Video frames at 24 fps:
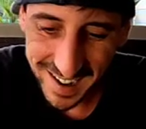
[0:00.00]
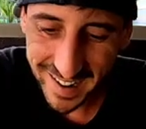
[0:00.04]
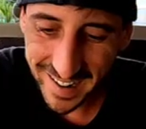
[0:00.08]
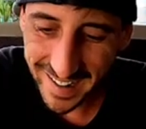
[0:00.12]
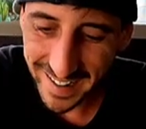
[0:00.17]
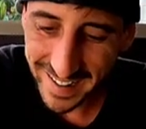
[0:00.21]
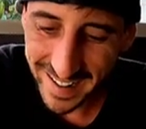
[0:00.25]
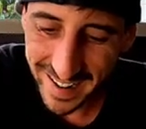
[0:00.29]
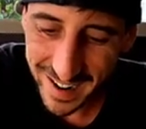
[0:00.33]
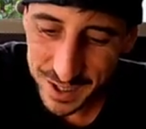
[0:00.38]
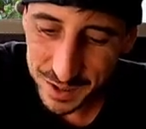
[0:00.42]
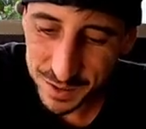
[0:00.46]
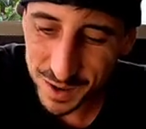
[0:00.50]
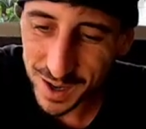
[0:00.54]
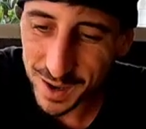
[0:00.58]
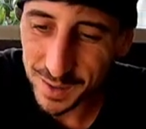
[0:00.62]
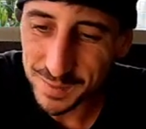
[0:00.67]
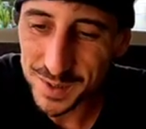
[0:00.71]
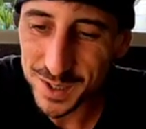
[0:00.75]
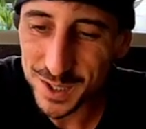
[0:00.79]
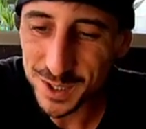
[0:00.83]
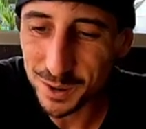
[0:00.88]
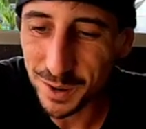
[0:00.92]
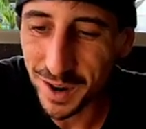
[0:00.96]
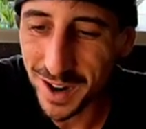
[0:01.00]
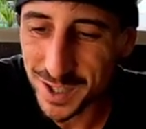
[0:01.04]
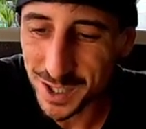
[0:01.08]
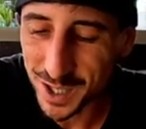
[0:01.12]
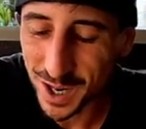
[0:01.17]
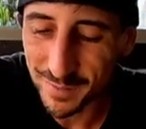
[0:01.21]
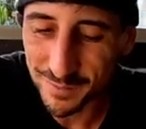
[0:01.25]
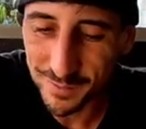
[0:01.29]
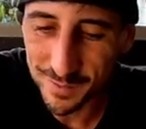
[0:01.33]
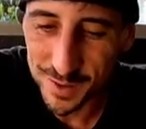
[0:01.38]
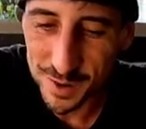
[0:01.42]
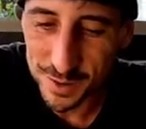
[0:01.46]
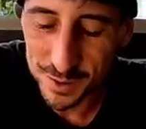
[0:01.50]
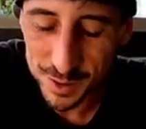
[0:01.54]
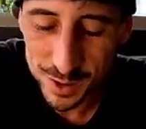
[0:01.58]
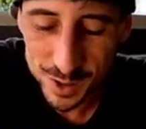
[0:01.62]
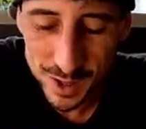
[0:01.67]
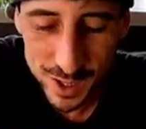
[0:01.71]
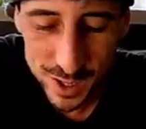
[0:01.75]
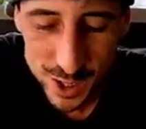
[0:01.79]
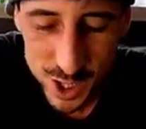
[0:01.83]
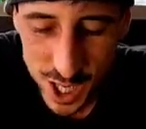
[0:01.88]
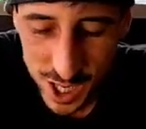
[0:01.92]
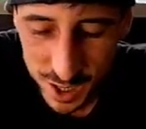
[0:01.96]
Alright, guys, welcome to Scratch Life. If you're
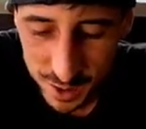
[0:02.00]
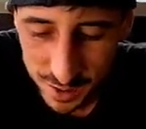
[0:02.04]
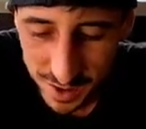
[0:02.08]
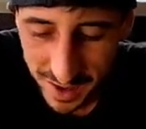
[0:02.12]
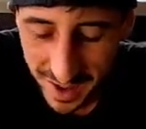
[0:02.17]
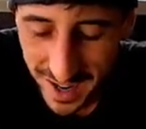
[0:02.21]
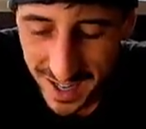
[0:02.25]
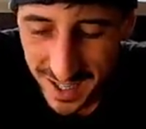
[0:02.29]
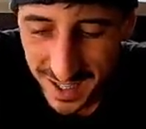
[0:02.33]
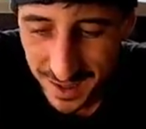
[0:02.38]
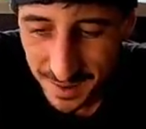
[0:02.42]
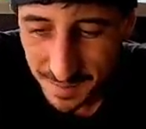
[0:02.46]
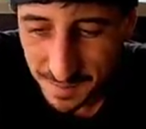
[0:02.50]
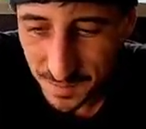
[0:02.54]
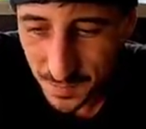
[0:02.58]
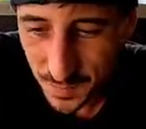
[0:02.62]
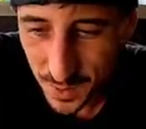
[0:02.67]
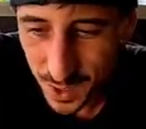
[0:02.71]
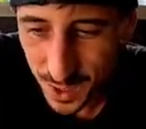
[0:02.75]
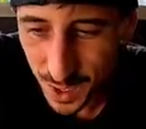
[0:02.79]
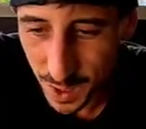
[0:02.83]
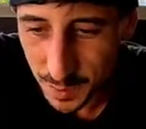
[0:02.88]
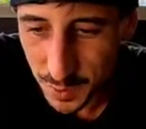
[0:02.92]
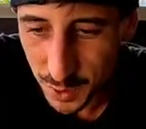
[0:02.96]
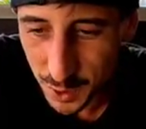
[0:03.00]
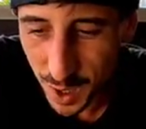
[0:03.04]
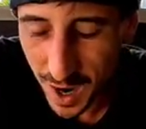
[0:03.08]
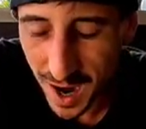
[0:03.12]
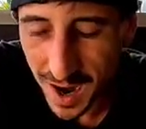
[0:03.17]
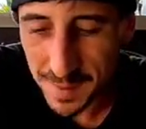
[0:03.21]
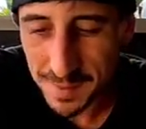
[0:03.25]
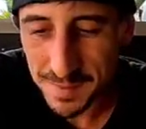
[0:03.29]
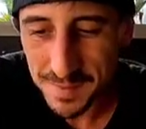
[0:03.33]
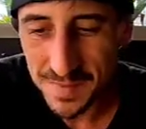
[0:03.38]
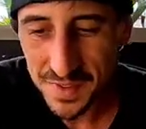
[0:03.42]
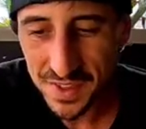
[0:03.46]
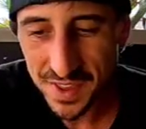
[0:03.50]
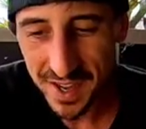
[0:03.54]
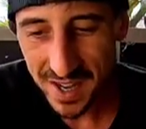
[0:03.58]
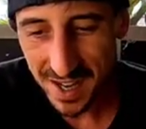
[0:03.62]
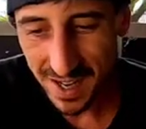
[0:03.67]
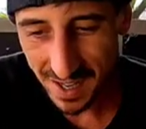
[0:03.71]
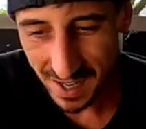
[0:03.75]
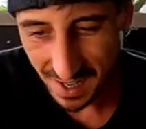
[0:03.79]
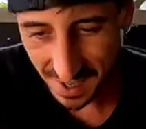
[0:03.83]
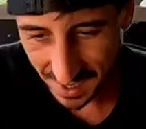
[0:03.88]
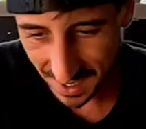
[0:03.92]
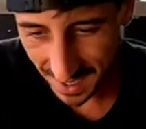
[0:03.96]
new to the channel, guys, subscribe.
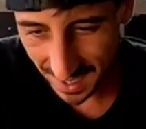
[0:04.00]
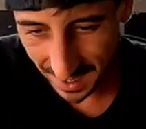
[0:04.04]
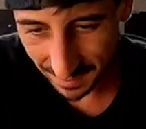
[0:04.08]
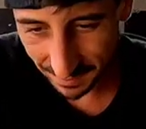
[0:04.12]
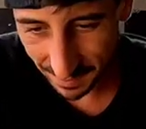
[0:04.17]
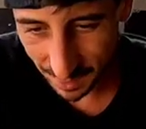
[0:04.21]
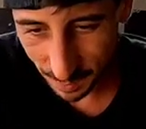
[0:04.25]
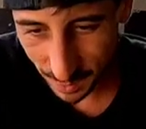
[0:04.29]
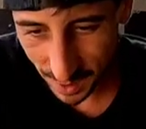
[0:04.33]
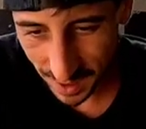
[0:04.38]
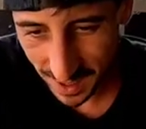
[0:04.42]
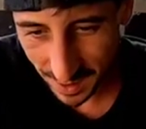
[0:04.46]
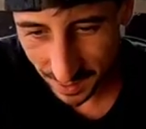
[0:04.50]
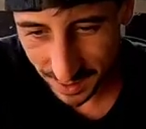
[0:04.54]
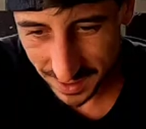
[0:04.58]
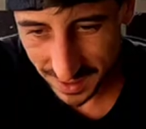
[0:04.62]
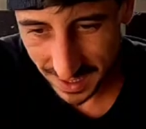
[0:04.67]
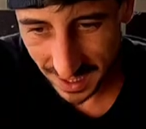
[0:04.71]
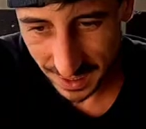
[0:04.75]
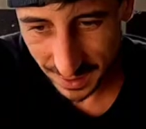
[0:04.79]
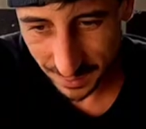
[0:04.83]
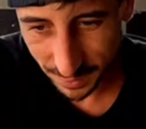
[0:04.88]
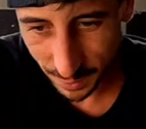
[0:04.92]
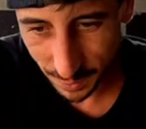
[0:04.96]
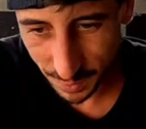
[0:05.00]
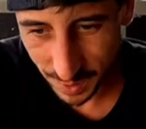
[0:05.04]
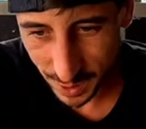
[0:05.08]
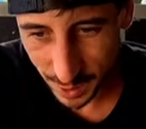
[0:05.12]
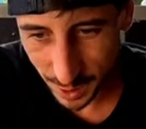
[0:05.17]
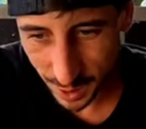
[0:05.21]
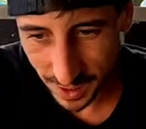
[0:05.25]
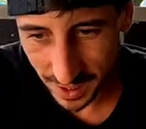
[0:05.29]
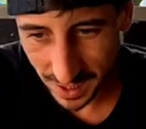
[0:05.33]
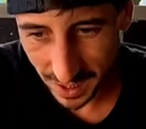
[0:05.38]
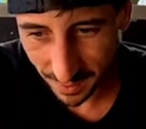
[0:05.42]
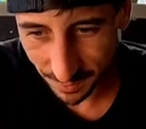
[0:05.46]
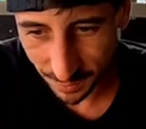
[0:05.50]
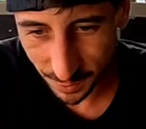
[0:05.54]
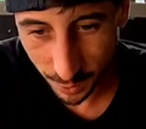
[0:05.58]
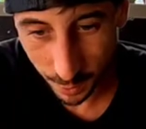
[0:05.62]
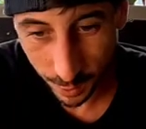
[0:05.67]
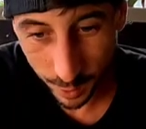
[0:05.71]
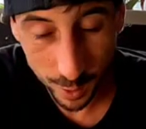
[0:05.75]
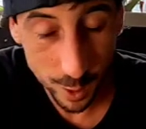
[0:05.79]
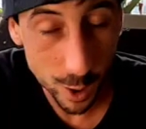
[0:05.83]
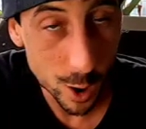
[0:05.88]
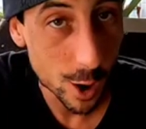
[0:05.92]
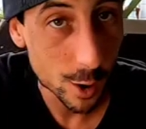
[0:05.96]
And everyone else, thanks for returning. If
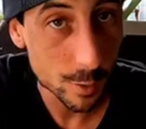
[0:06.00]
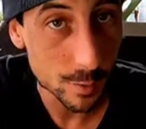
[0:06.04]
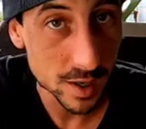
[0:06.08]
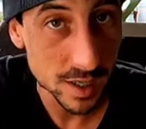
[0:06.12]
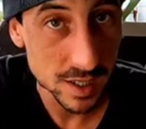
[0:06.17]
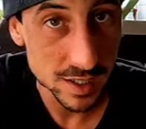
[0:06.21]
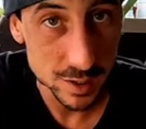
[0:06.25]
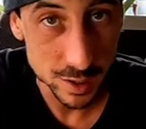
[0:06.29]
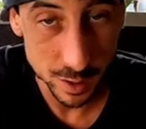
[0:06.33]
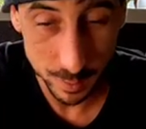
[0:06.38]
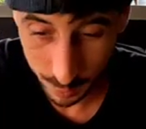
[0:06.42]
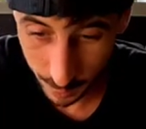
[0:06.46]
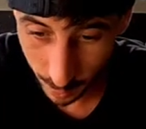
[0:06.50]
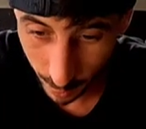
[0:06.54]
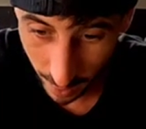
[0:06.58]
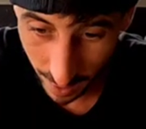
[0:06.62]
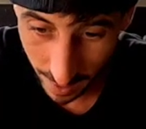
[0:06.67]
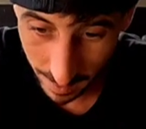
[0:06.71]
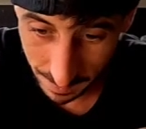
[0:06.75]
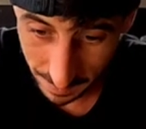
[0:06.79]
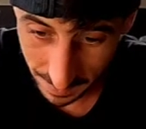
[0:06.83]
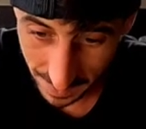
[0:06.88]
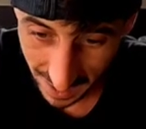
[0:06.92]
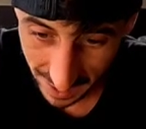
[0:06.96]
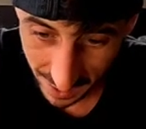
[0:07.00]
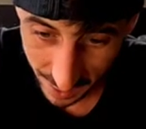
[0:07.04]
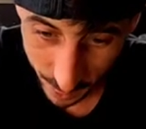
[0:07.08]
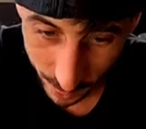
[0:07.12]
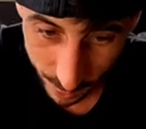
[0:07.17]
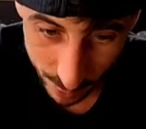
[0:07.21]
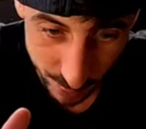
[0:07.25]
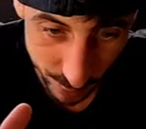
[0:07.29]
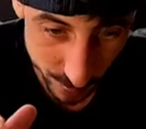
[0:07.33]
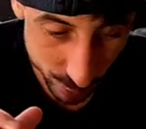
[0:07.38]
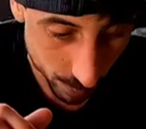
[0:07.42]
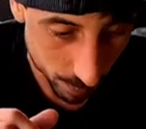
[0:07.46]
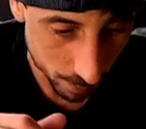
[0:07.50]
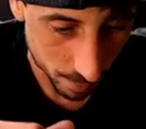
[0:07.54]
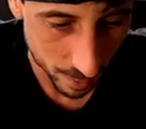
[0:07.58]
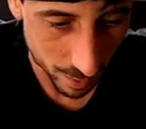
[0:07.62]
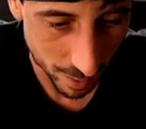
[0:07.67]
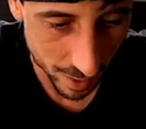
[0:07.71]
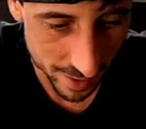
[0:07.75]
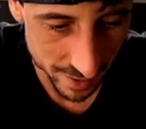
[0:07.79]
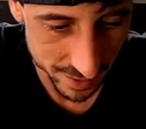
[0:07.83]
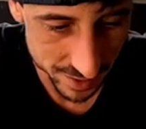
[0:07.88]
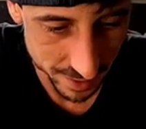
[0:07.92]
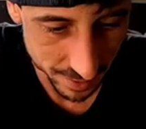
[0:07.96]
you are already subscribed, then you're super
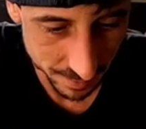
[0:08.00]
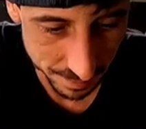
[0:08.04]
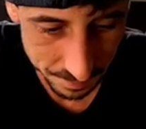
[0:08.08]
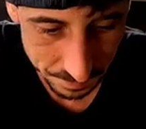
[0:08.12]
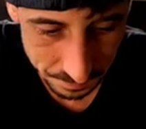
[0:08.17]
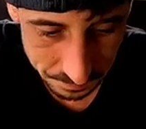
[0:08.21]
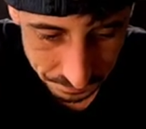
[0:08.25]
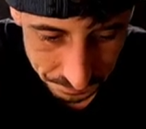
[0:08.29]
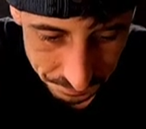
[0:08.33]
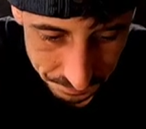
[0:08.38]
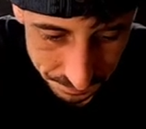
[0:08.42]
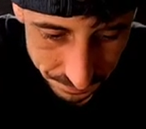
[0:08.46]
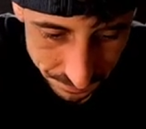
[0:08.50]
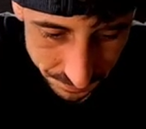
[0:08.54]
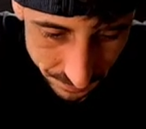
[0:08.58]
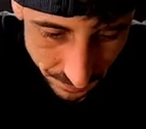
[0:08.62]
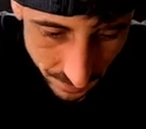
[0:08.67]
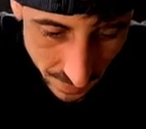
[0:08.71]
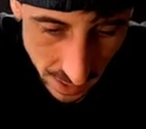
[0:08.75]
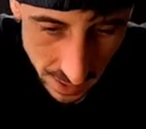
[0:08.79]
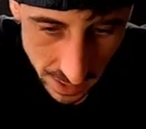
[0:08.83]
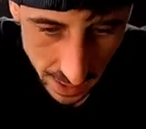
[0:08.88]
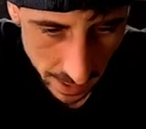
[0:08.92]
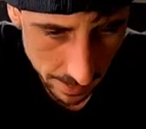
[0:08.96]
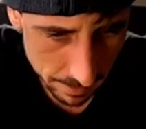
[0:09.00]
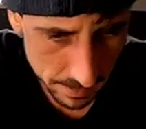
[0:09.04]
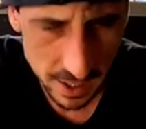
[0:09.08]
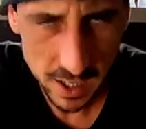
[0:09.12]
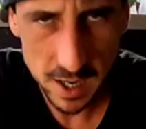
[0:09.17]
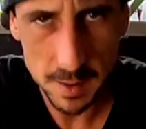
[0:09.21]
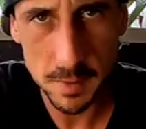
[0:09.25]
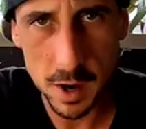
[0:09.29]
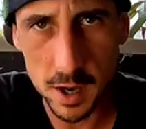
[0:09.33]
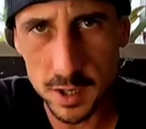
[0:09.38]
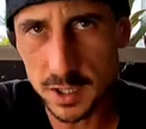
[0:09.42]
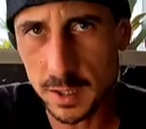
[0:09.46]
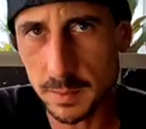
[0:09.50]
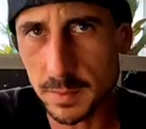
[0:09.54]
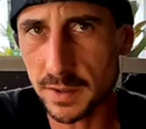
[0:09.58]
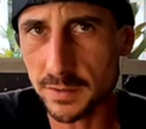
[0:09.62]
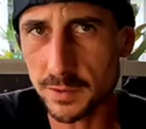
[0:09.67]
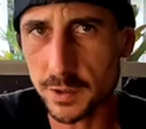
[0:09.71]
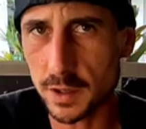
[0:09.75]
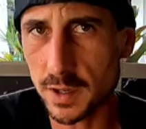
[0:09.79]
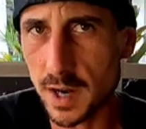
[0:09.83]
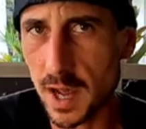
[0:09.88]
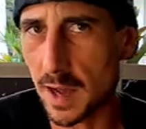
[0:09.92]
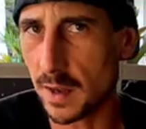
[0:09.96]
awesome. And become awesome
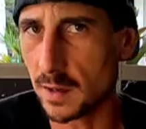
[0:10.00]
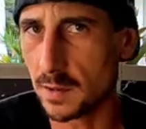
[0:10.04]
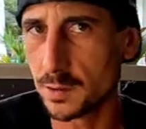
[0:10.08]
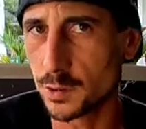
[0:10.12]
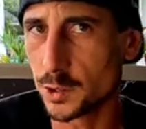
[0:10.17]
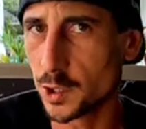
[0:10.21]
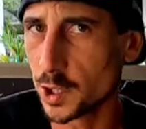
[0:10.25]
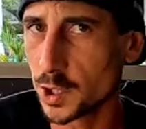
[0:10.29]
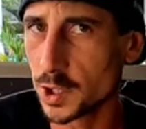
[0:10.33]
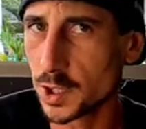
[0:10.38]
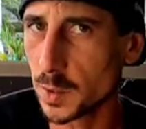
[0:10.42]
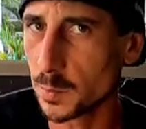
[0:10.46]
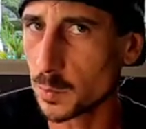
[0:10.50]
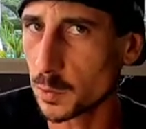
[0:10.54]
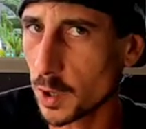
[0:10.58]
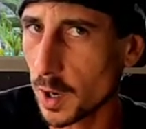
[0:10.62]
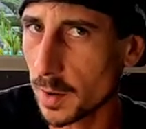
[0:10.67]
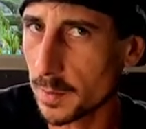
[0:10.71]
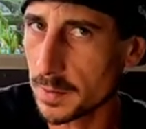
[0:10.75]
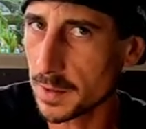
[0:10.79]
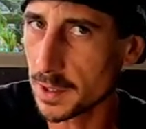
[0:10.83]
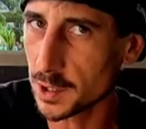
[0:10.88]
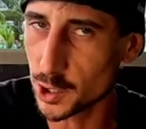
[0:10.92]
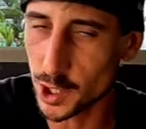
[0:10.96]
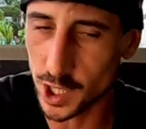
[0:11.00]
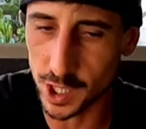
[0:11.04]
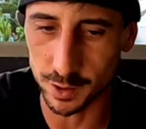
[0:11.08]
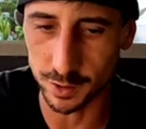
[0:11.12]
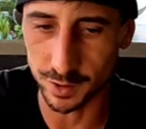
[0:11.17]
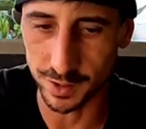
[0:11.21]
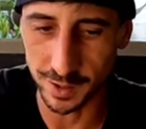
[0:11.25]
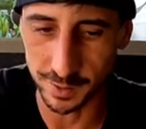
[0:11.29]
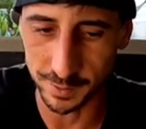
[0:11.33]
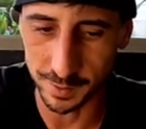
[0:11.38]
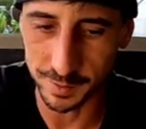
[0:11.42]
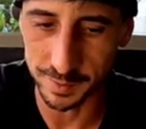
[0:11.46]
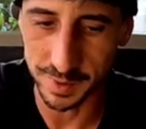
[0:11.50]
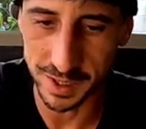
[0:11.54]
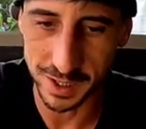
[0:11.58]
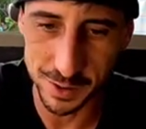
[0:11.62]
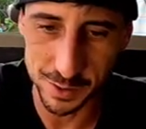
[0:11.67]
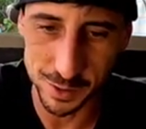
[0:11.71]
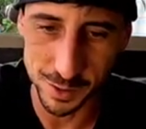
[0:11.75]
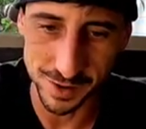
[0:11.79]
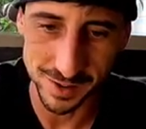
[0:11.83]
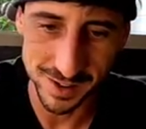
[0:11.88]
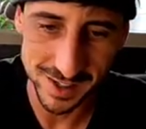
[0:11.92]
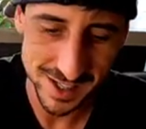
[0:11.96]
if you're not. Just subscribe to the channel and I would be
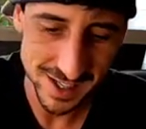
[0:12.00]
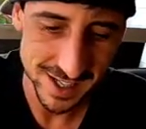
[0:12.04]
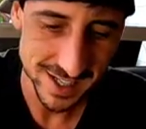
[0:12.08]
cool.